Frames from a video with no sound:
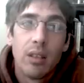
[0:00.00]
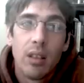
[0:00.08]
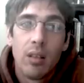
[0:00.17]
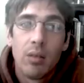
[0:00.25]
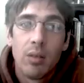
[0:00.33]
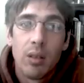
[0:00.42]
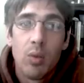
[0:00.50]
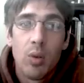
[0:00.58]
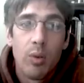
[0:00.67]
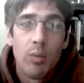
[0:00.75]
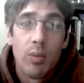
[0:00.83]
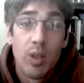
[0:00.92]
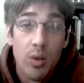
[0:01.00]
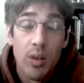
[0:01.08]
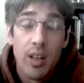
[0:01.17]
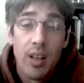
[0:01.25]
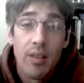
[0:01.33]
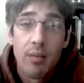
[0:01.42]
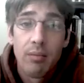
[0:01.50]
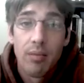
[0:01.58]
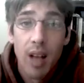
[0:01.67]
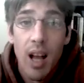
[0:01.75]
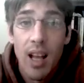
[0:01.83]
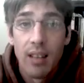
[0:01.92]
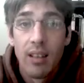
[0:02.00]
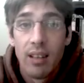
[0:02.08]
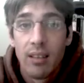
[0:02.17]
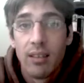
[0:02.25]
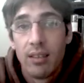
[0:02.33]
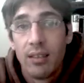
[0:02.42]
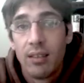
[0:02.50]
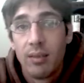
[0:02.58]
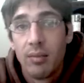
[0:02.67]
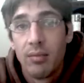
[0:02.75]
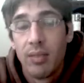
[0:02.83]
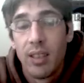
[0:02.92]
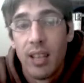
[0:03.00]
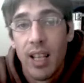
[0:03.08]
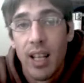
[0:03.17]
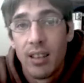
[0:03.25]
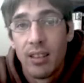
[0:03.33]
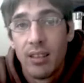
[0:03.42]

You know, with the more, majority of them dying in the end.